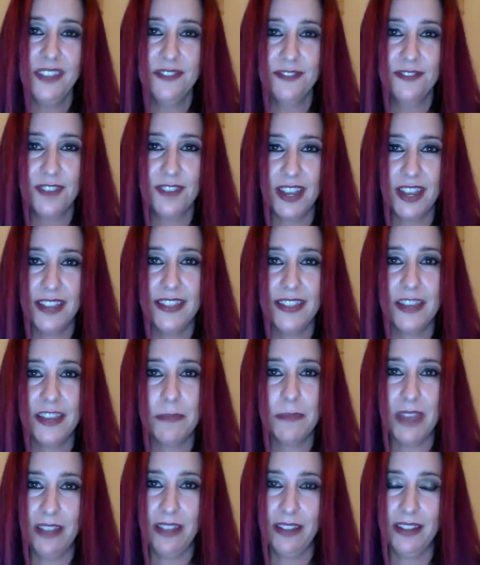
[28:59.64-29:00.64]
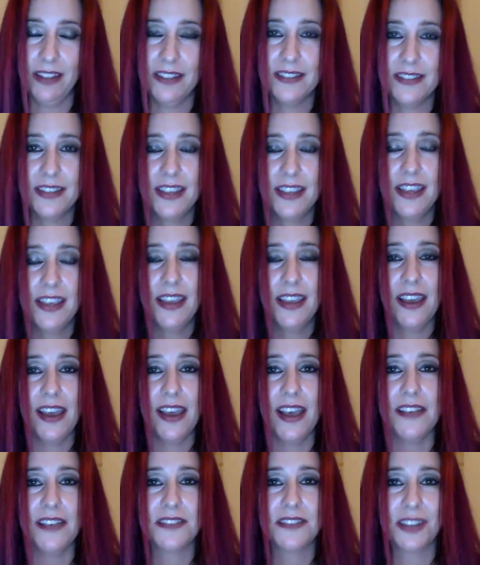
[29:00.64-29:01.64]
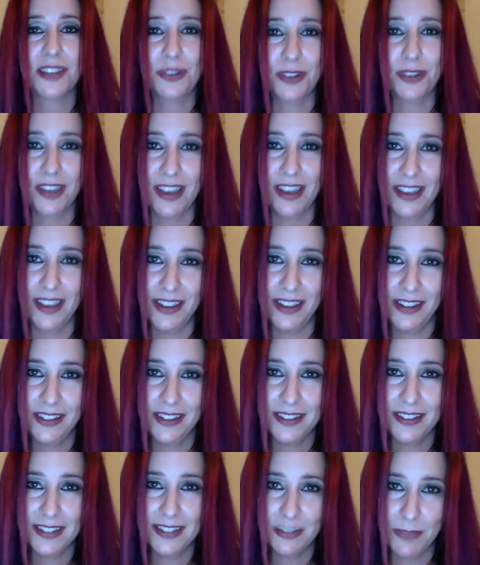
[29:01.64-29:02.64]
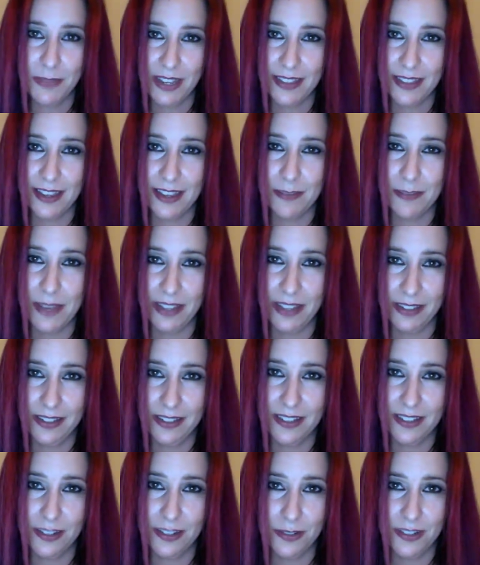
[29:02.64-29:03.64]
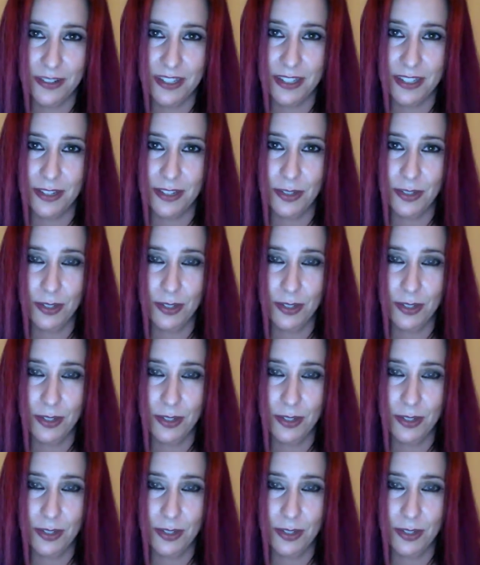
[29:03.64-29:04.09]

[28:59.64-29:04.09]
Find that balance. Ask your guides to make that balance known to you.